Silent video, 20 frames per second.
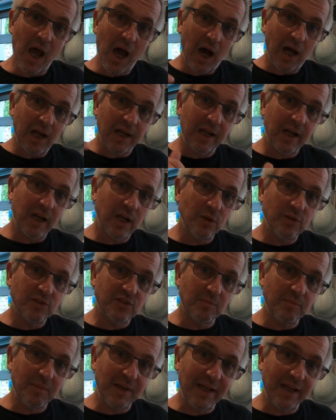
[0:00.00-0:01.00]
I'll include
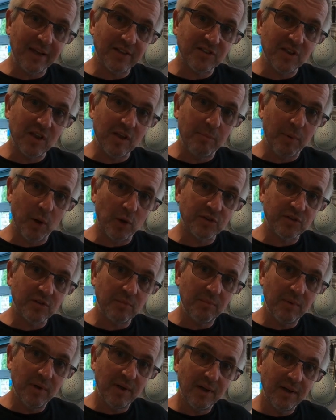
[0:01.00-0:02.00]
some links at the
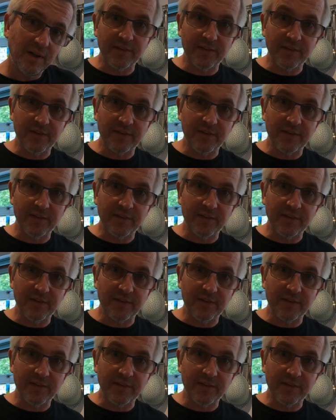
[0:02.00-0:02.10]
bottom,